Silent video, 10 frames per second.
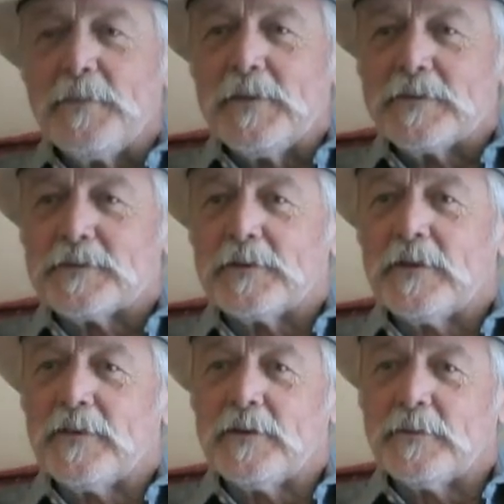of the story,
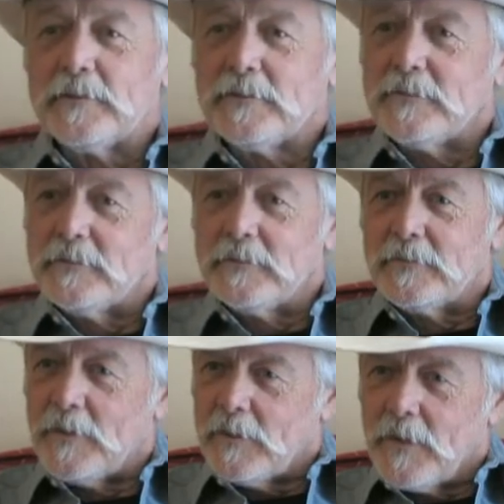I thought, well,
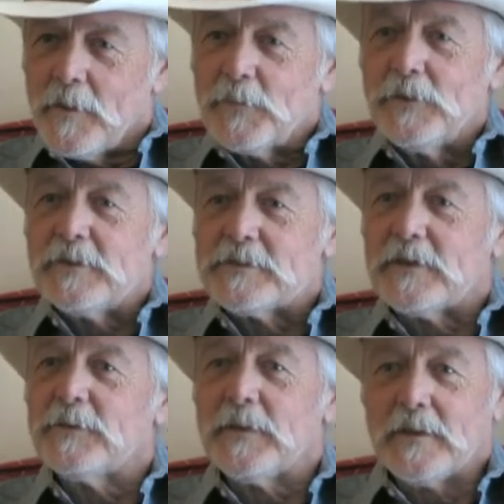I'm going to
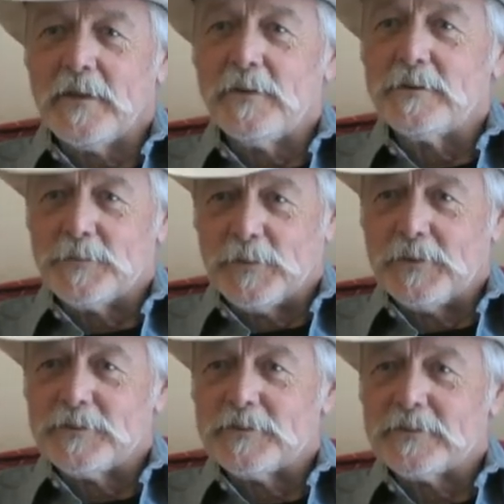start with a kid who's a
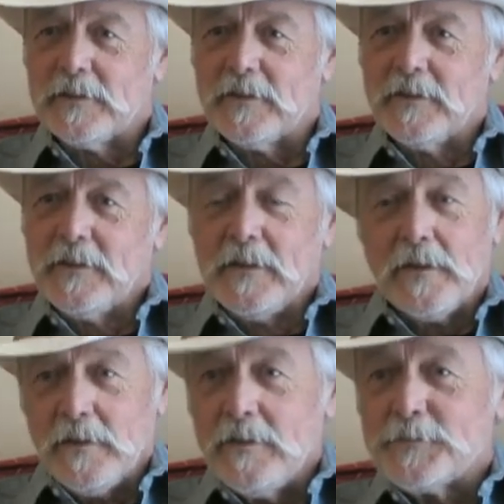preacher's son.
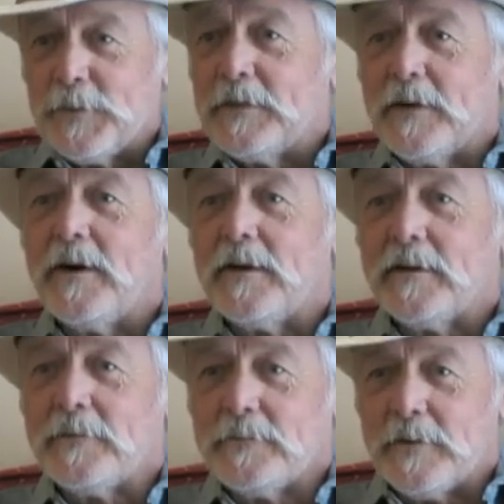He has been taught
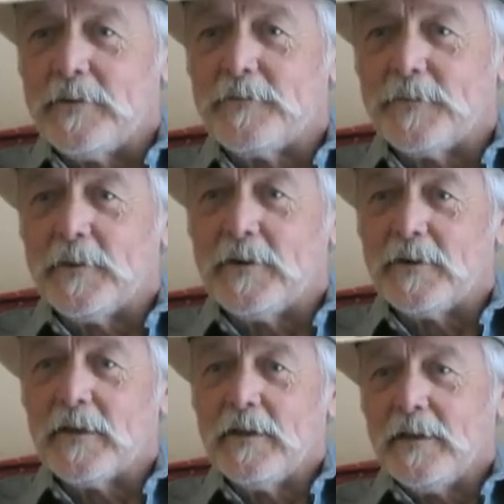right from
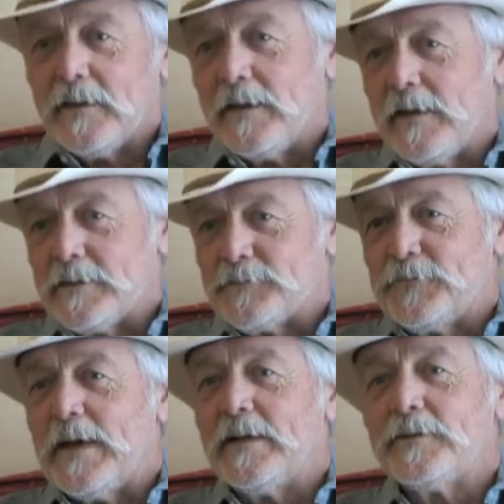wrong. He has
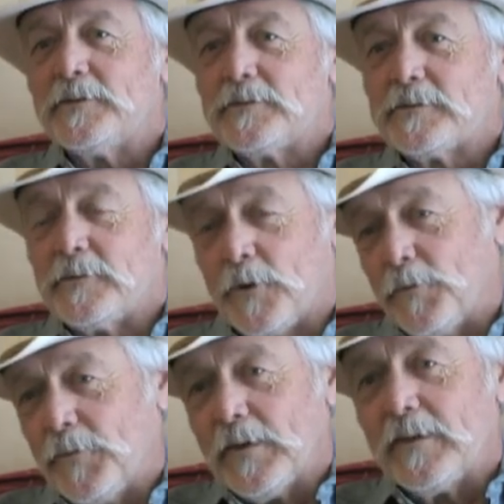values,
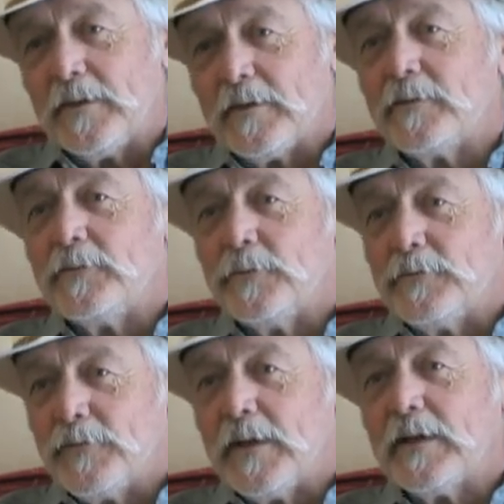hopefully, that
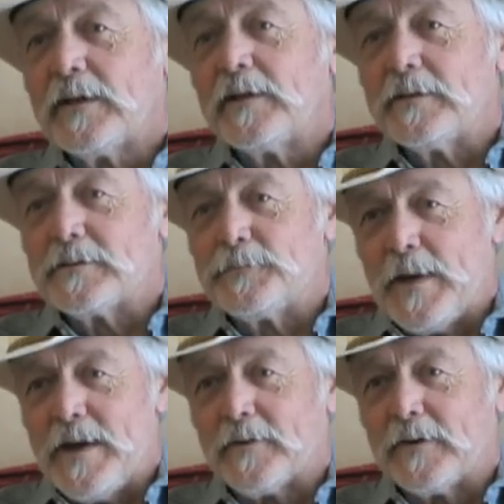reflect his
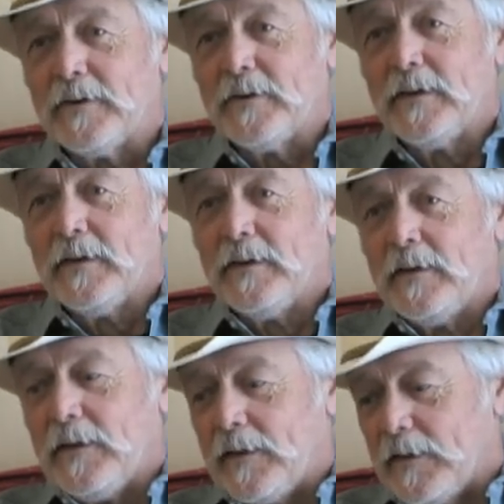background.
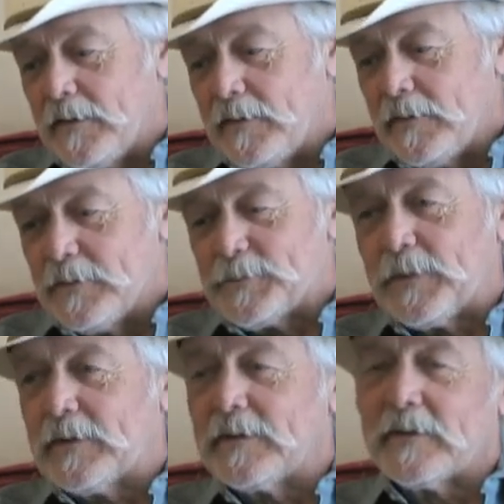And in this
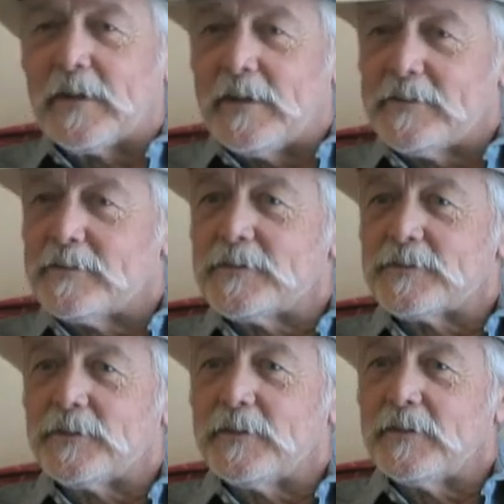particular case, the
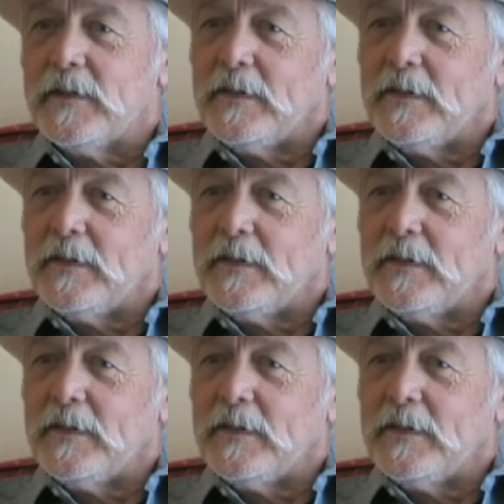story